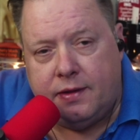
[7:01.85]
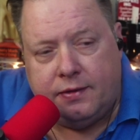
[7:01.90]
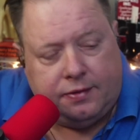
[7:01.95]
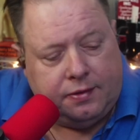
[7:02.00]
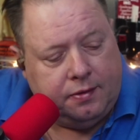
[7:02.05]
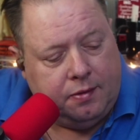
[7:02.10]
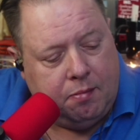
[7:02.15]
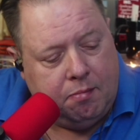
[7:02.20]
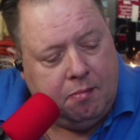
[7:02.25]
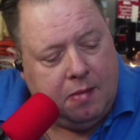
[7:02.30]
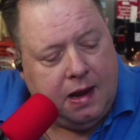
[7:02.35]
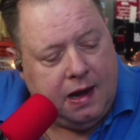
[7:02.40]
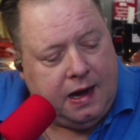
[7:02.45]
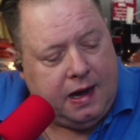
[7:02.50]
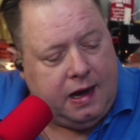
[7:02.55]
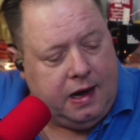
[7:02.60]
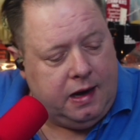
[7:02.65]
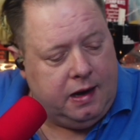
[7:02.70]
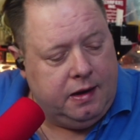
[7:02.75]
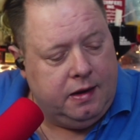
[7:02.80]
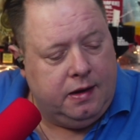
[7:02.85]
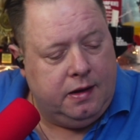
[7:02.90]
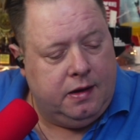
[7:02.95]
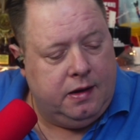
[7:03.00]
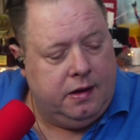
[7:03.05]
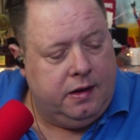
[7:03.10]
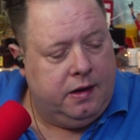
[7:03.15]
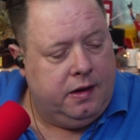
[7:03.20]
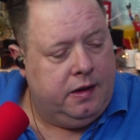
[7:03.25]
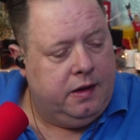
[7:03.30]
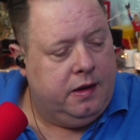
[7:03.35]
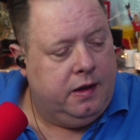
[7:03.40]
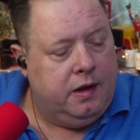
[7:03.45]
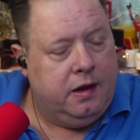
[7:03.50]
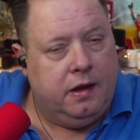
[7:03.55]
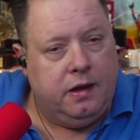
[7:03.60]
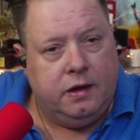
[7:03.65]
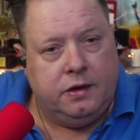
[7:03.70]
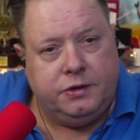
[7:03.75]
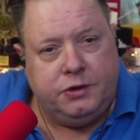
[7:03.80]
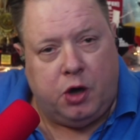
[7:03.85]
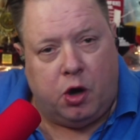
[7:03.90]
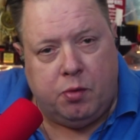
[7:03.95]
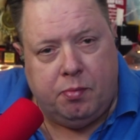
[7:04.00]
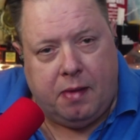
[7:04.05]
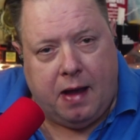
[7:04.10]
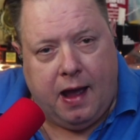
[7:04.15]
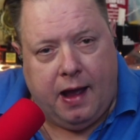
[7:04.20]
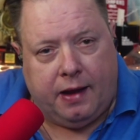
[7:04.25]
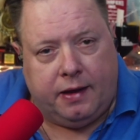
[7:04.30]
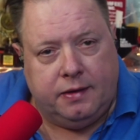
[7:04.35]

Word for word: with this mini tote